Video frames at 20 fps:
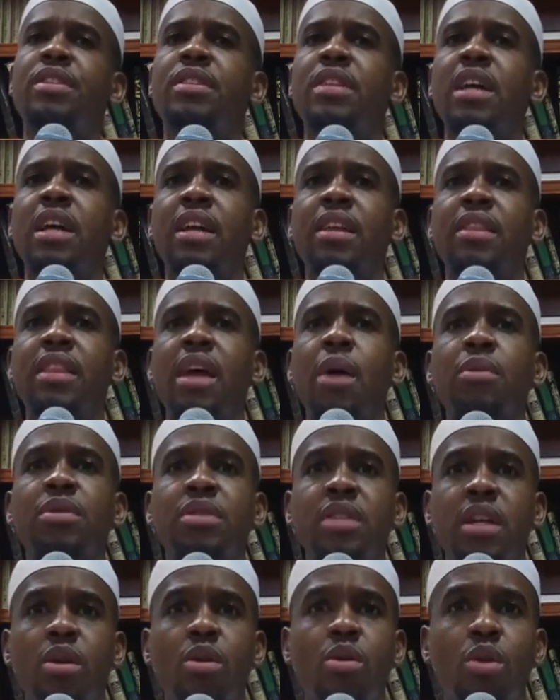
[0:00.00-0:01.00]
selling that which
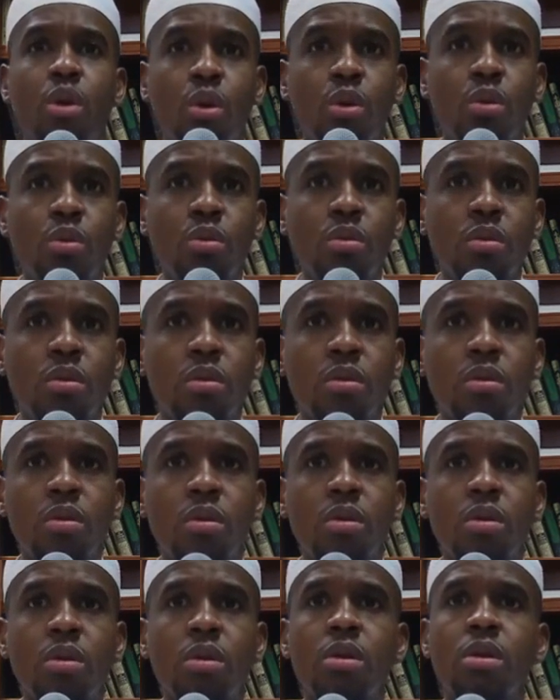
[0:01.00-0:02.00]
they don't own,
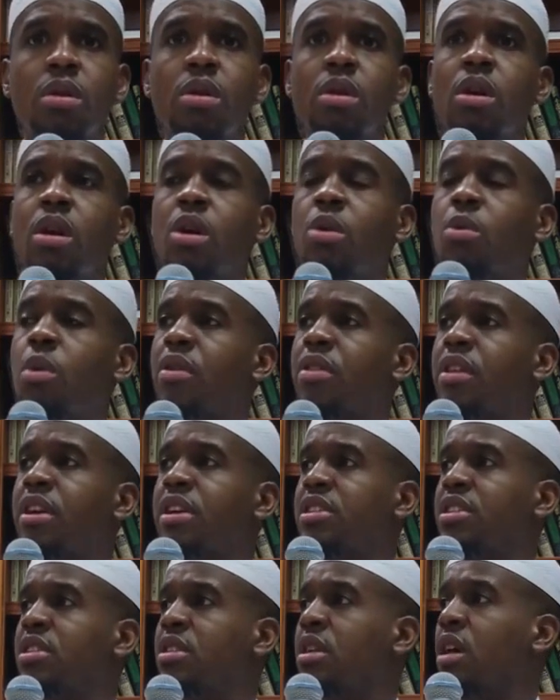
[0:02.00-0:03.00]
whether
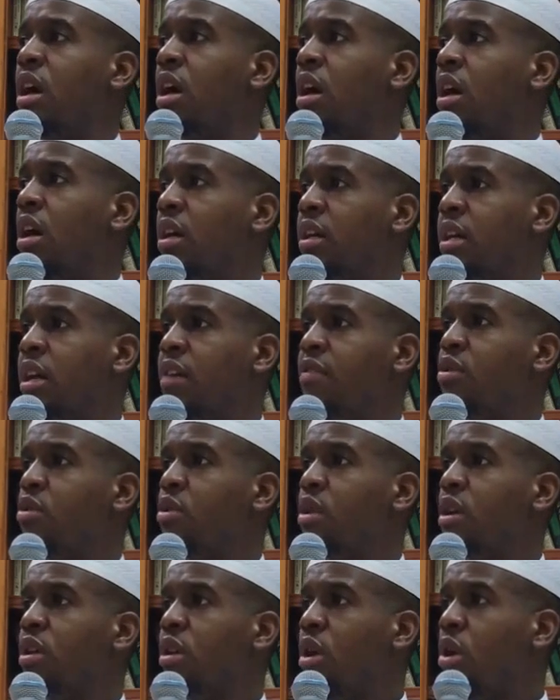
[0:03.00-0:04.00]
it's giving you
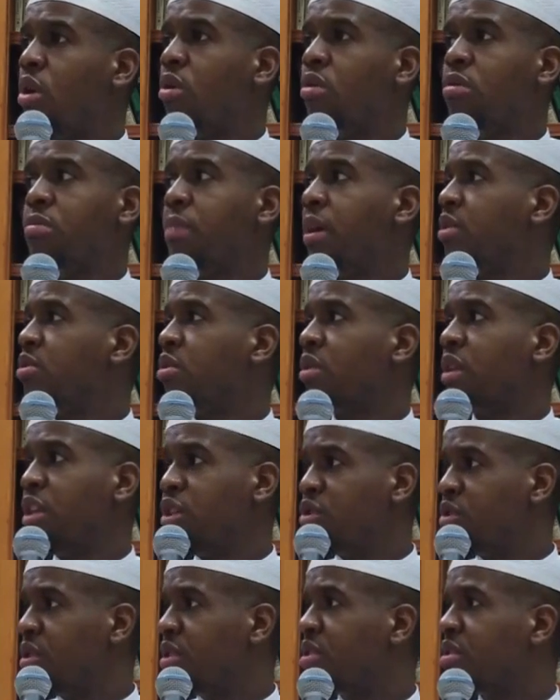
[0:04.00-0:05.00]
a loan based on
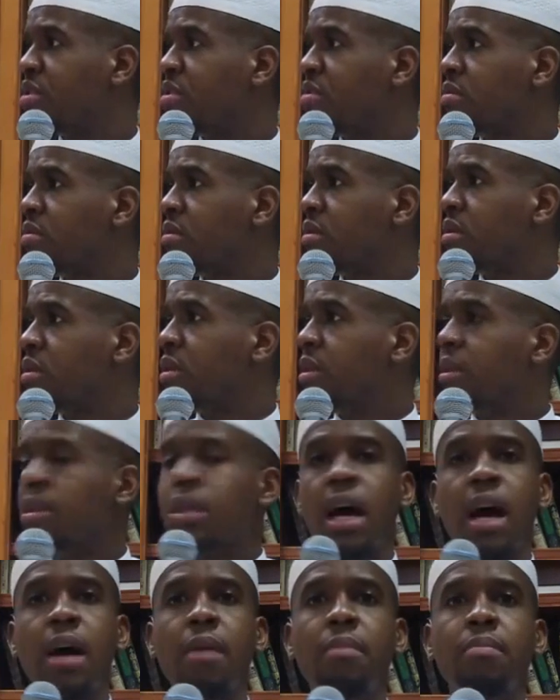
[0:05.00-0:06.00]
interest,
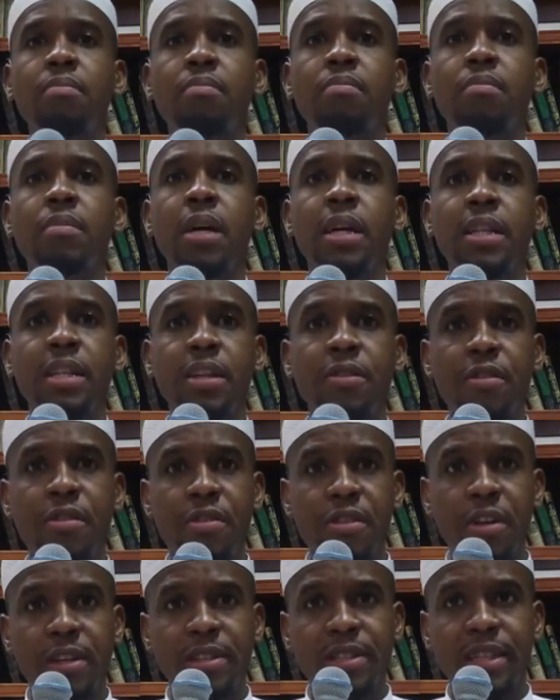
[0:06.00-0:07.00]
and different
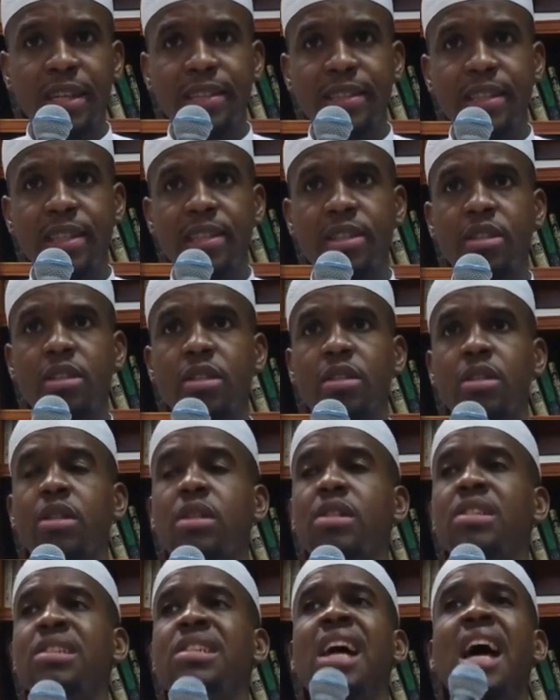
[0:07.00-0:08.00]
things like
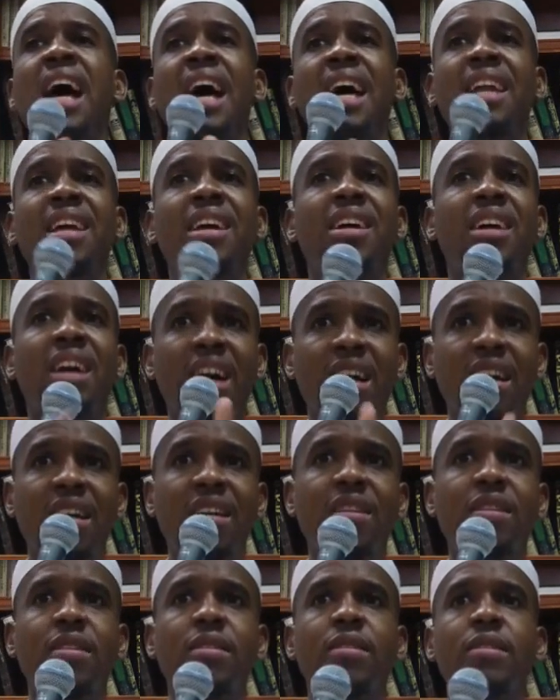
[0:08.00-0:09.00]
this. Jahala,
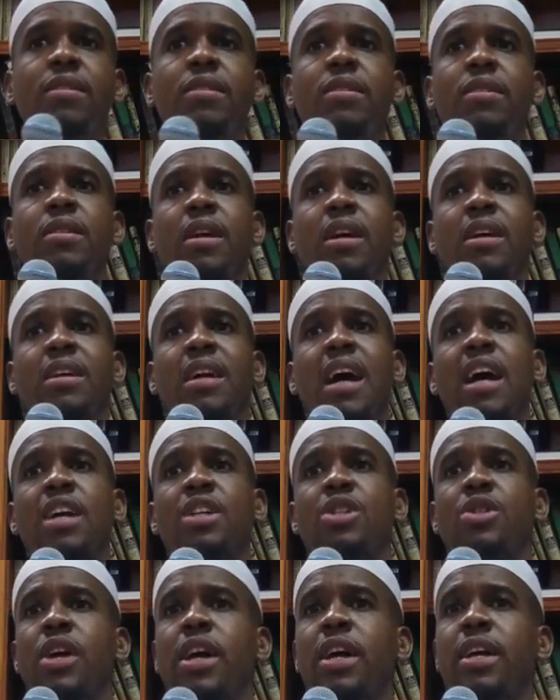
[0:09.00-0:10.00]
gharar, a
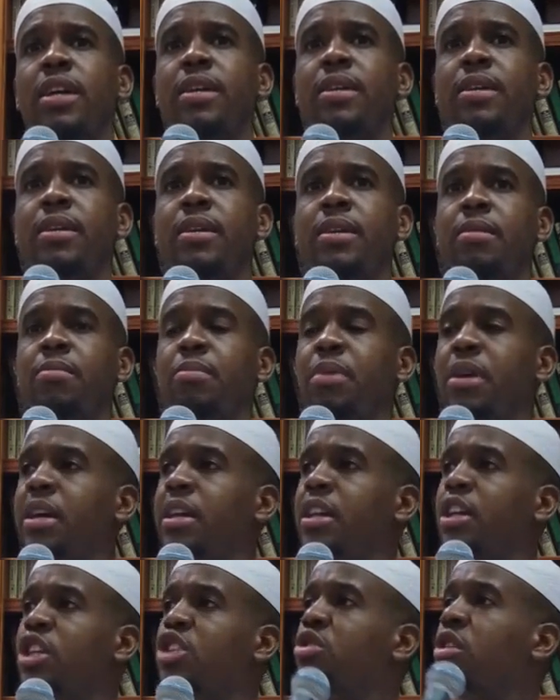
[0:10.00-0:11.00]
contract,
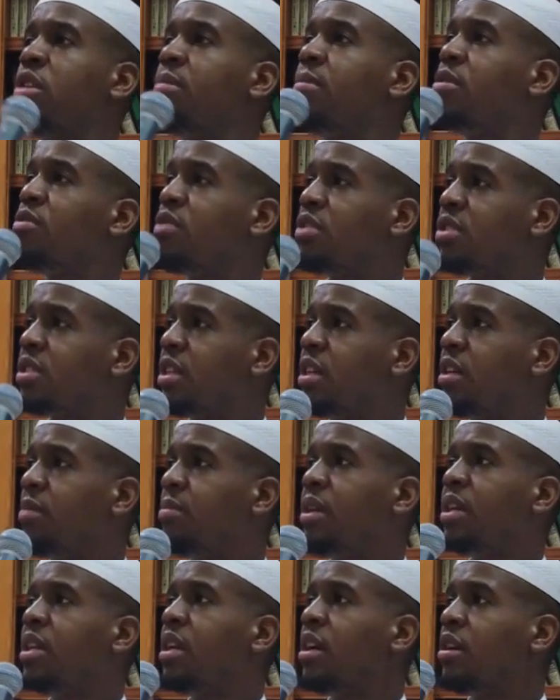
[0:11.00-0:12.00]
being extremely risky,
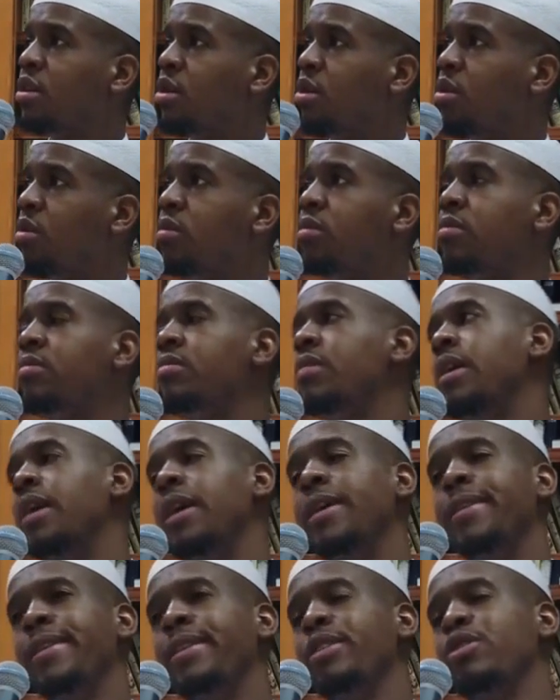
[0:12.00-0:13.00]
being unknown,
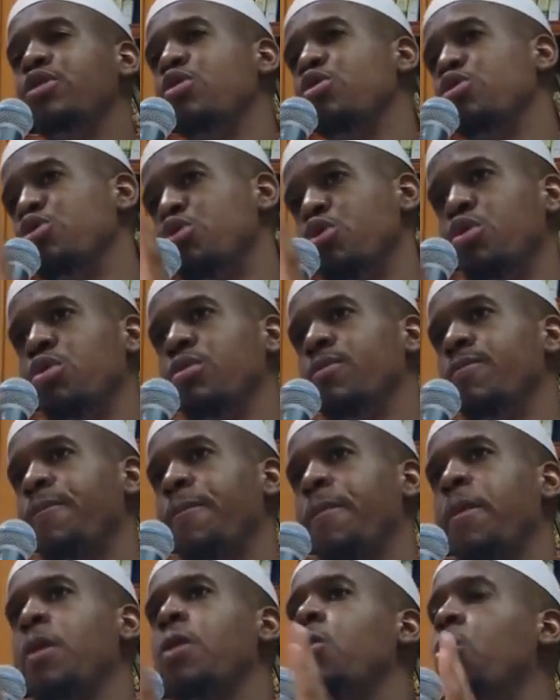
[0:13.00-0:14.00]
and the list goes on.
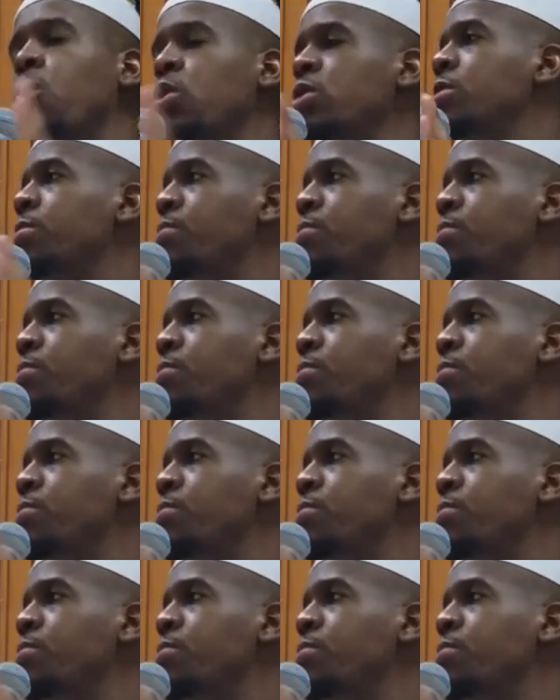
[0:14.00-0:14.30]
What's